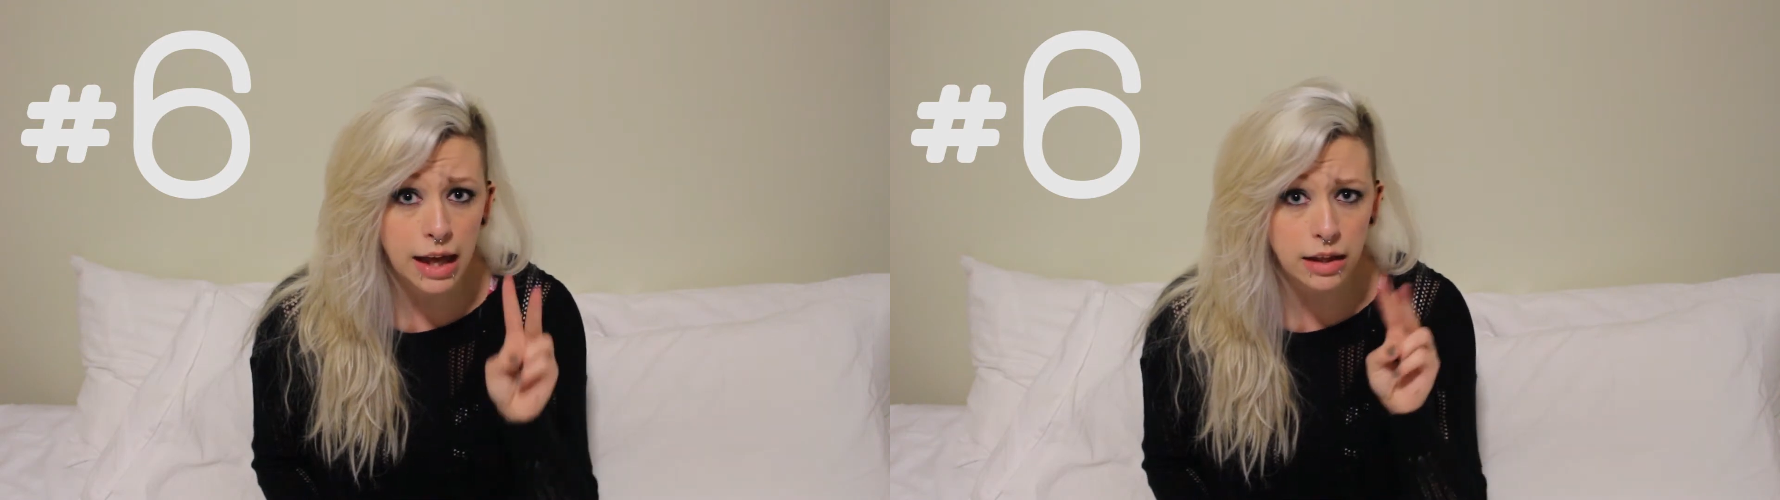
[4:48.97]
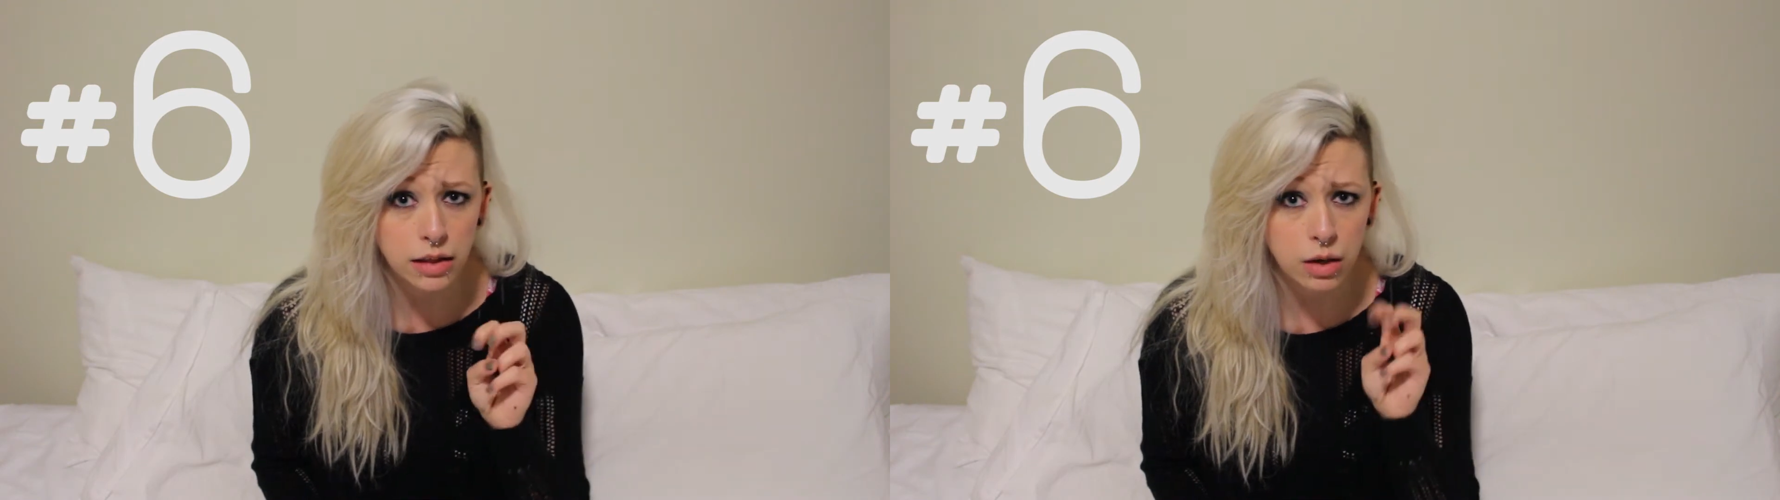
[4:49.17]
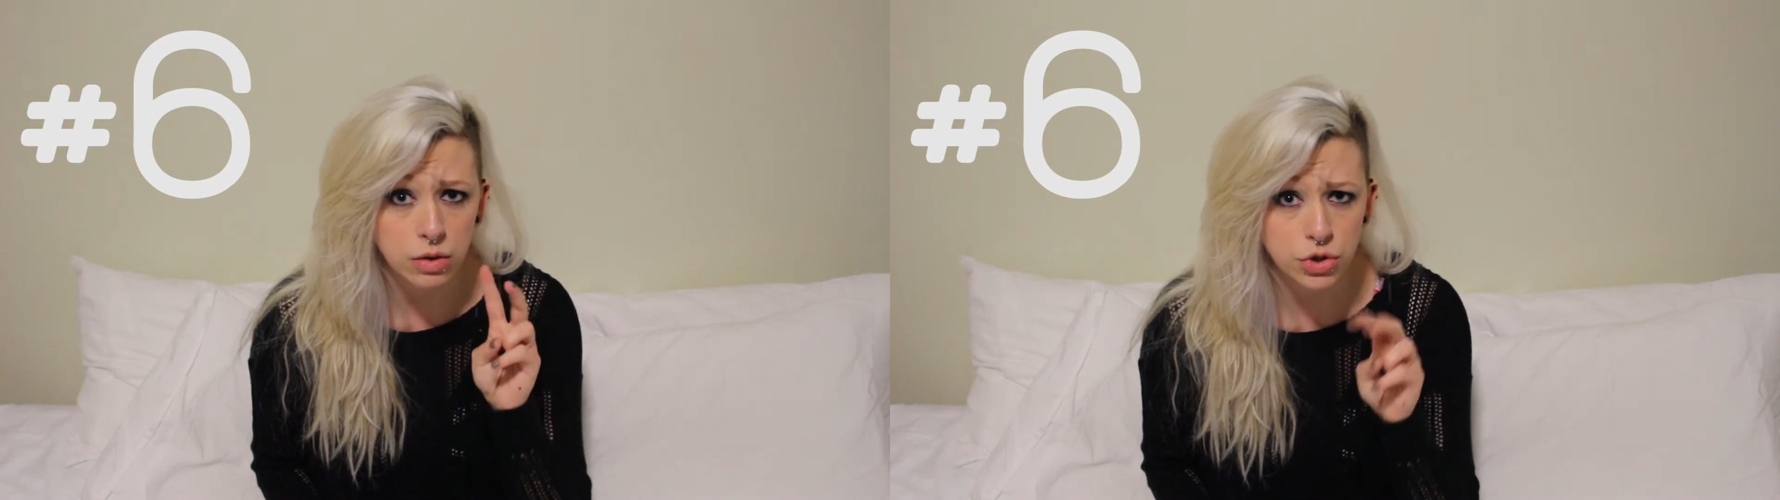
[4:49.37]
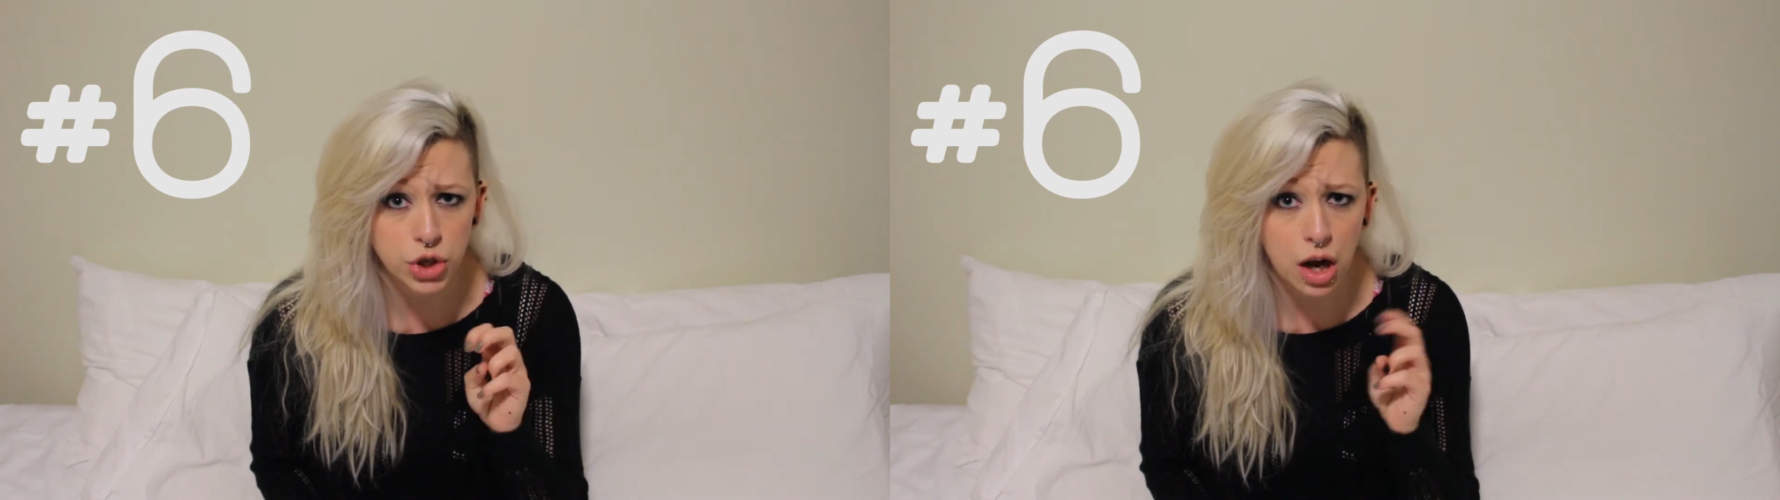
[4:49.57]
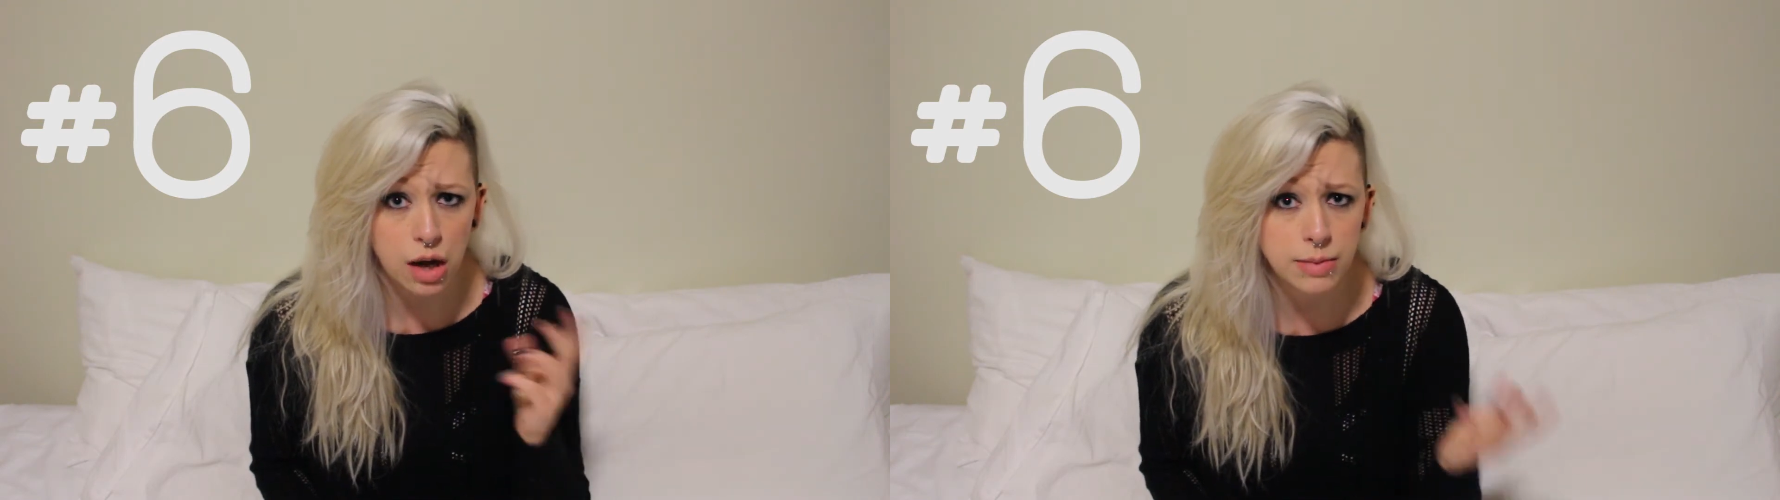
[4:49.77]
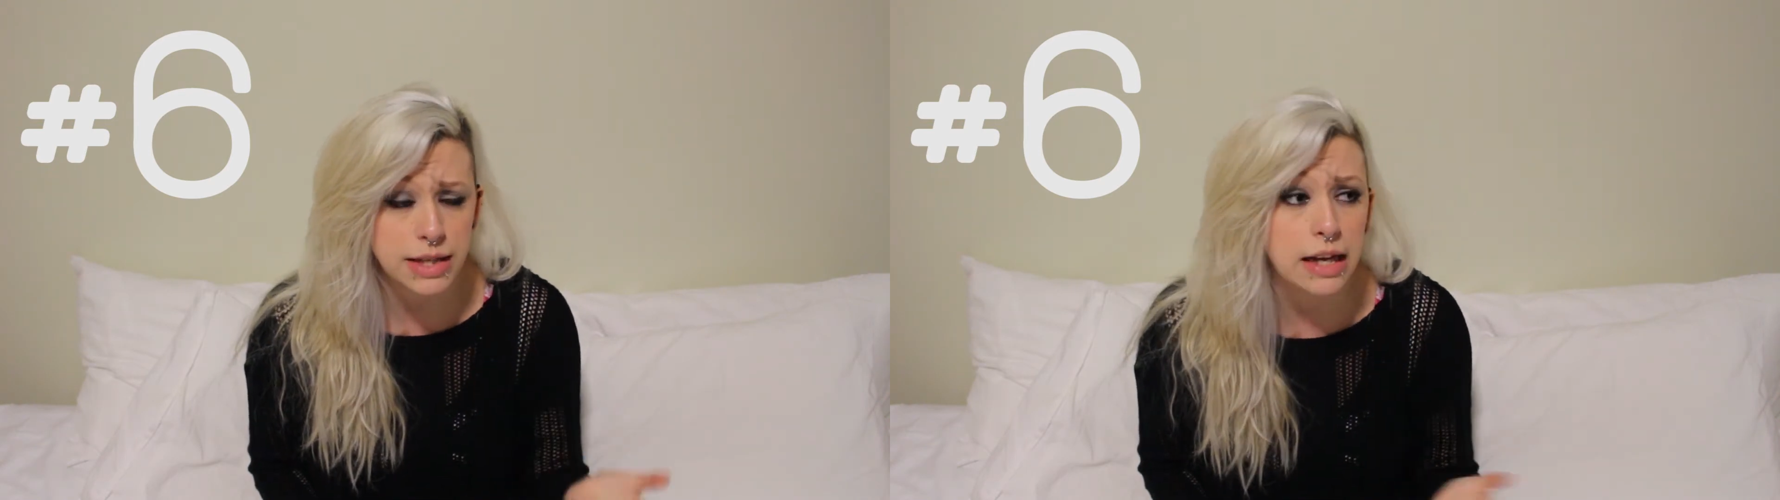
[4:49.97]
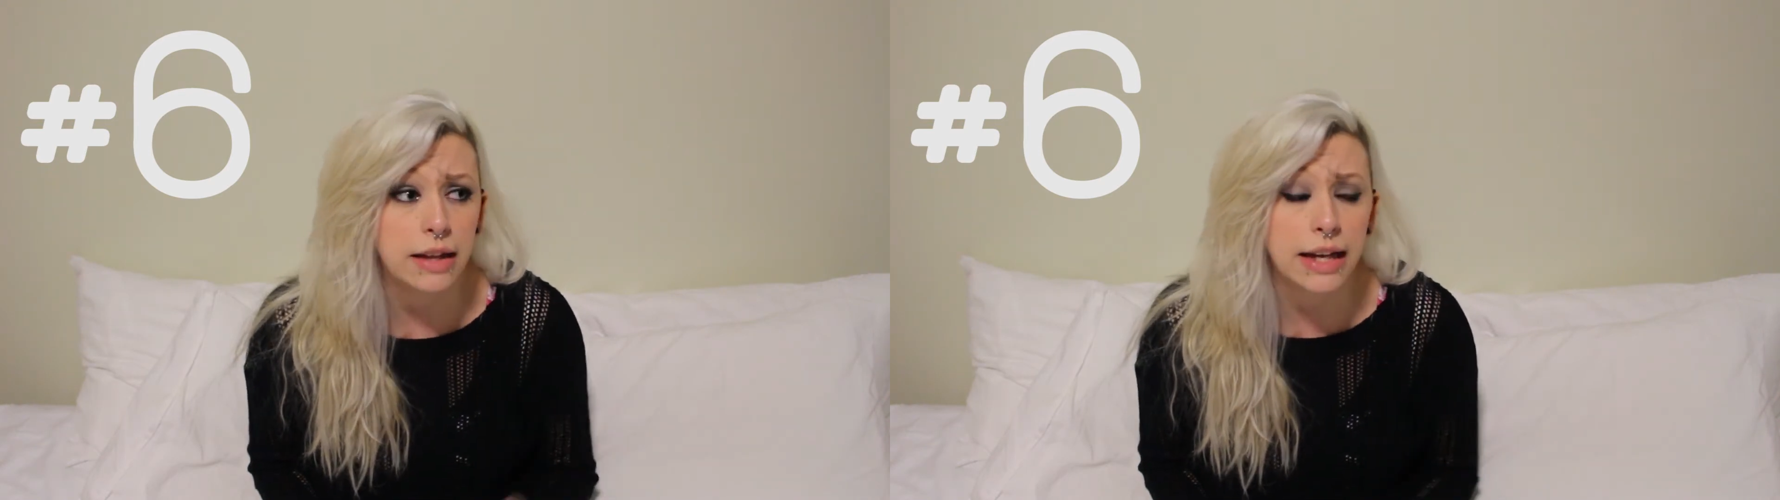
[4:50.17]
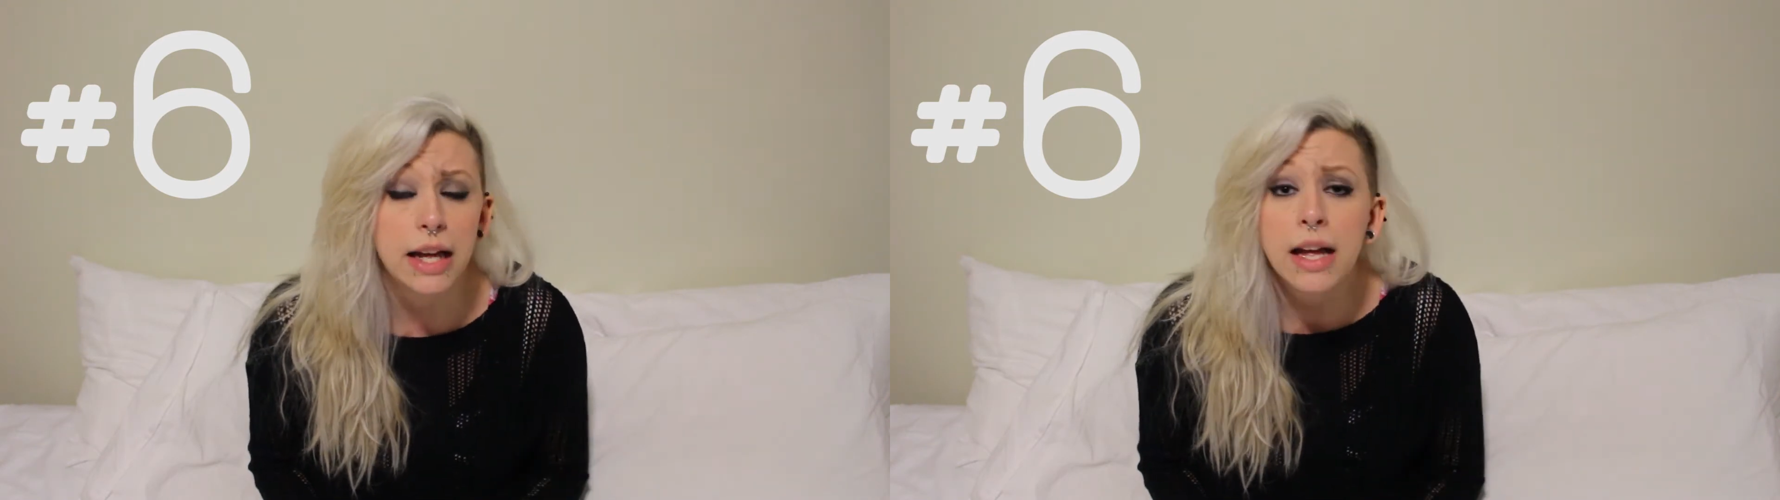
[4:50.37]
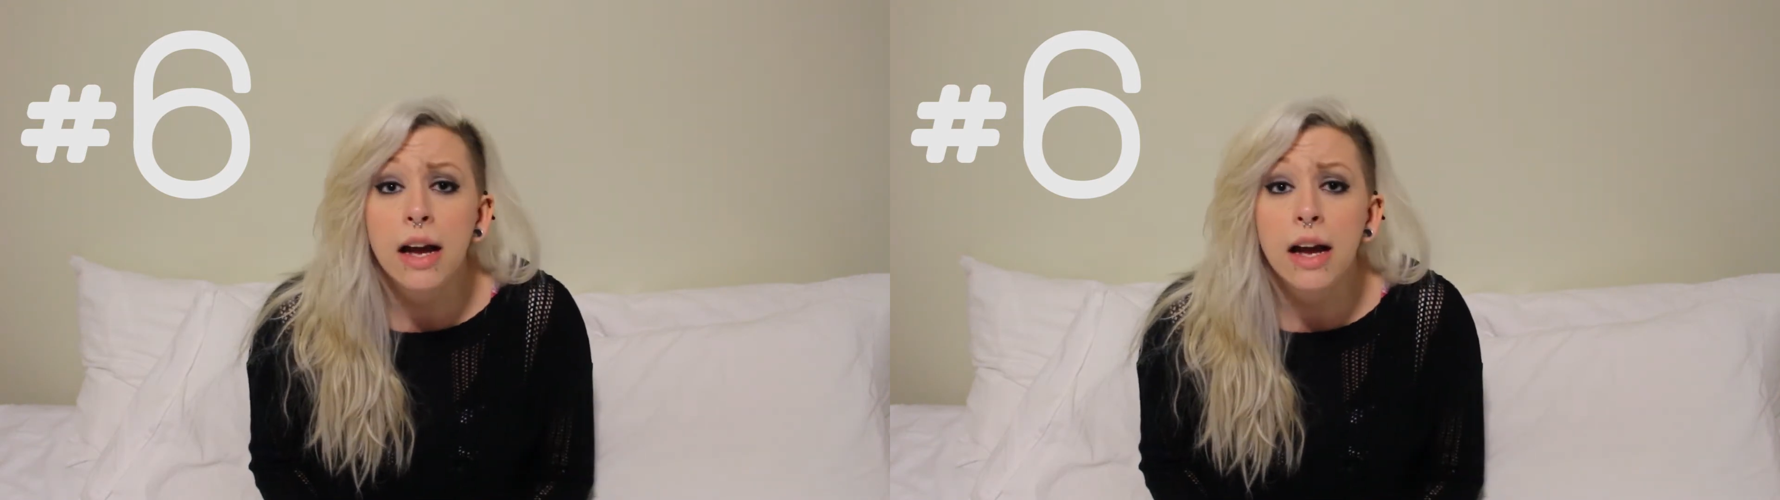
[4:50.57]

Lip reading: a lower job, say like